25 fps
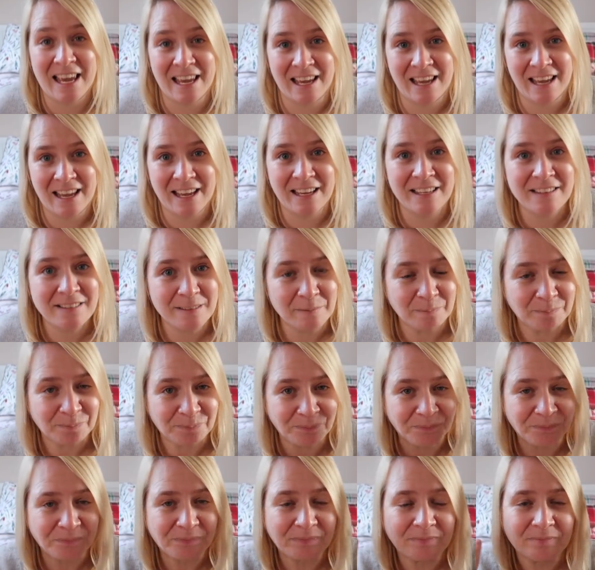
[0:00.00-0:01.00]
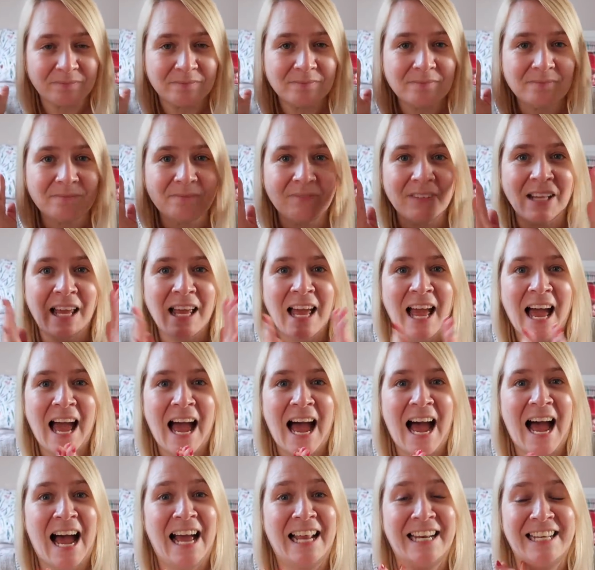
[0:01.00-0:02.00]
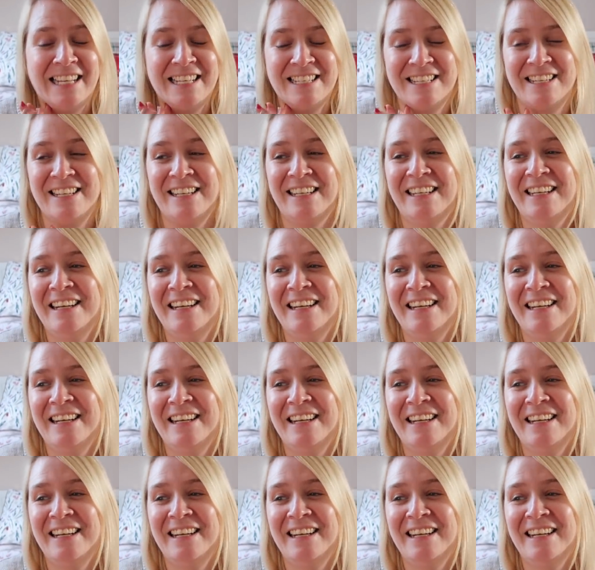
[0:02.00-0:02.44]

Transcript: years, and